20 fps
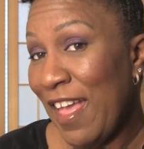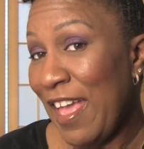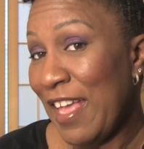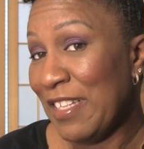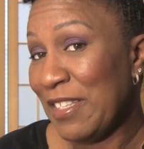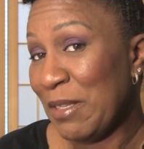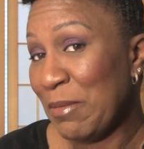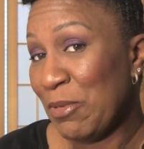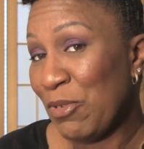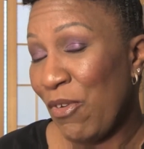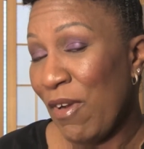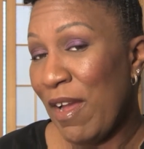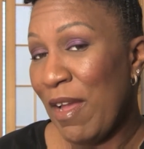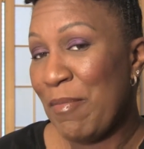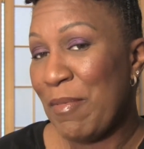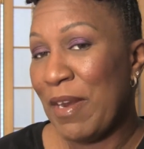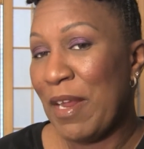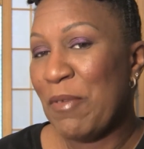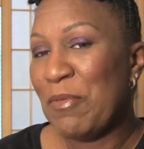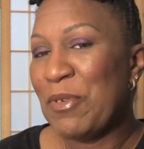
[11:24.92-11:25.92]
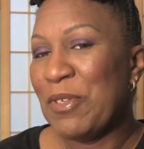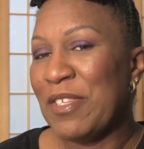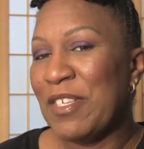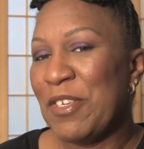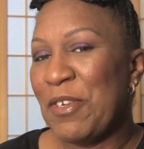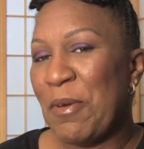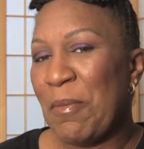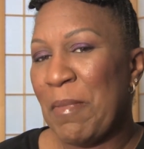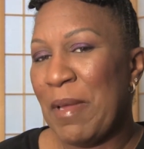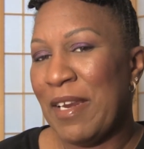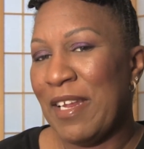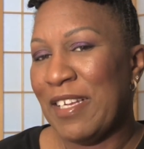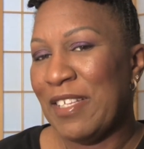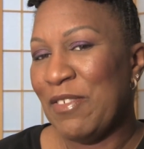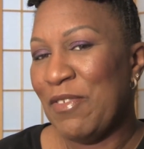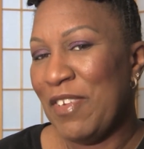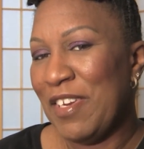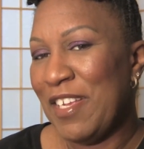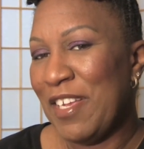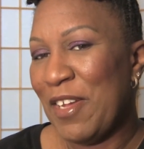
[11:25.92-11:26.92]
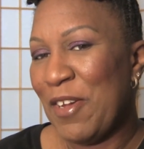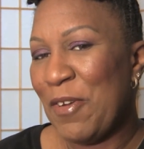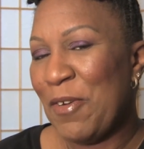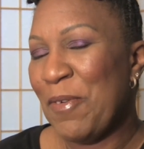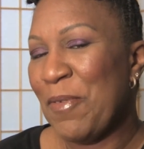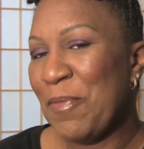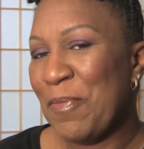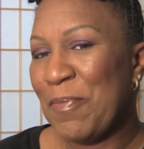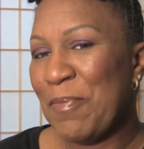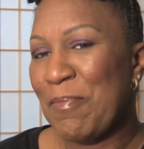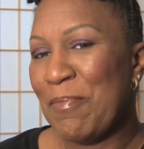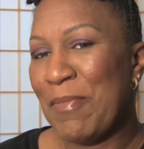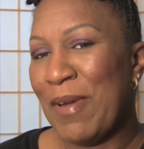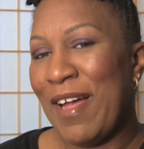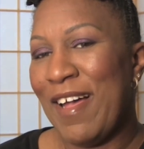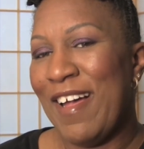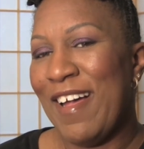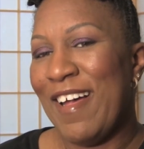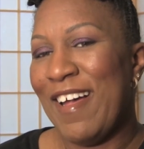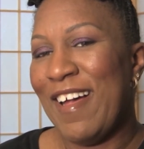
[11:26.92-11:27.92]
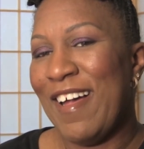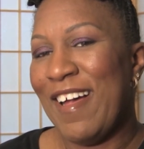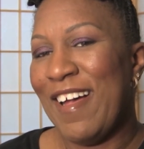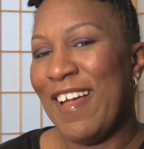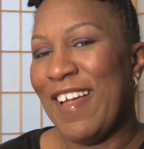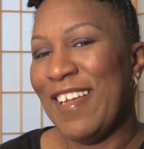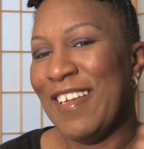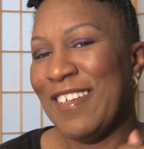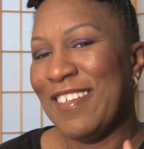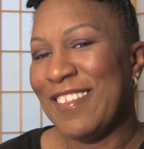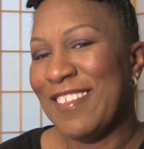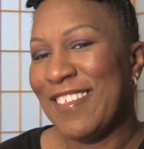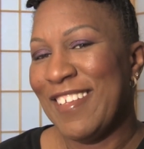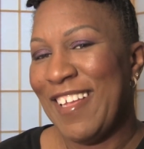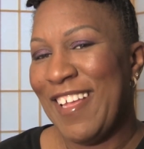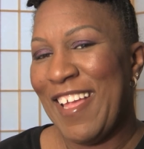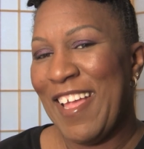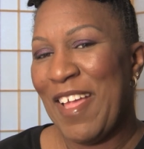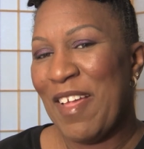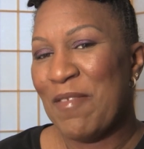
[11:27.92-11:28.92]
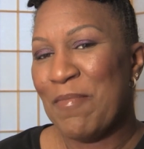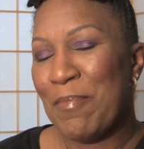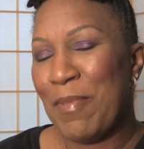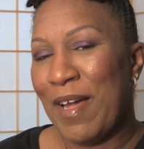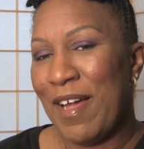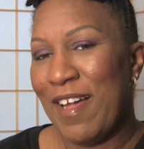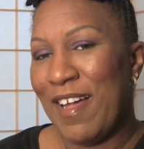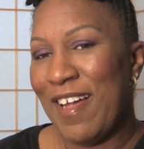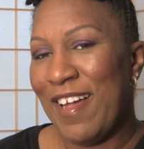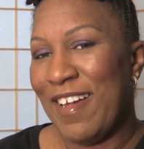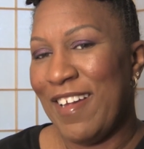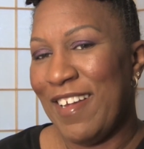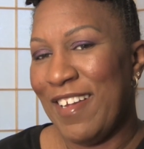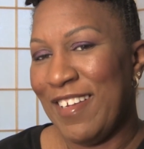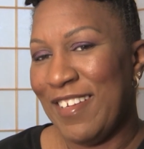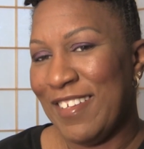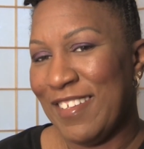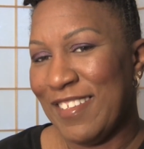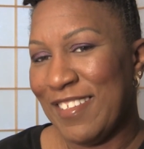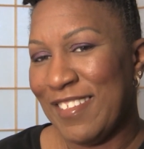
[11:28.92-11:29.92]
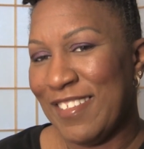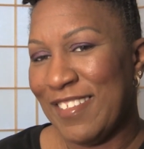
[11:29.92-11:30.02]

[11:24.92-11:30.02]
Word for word: and subscribe. And I will see you in my next video. Bye. Bye.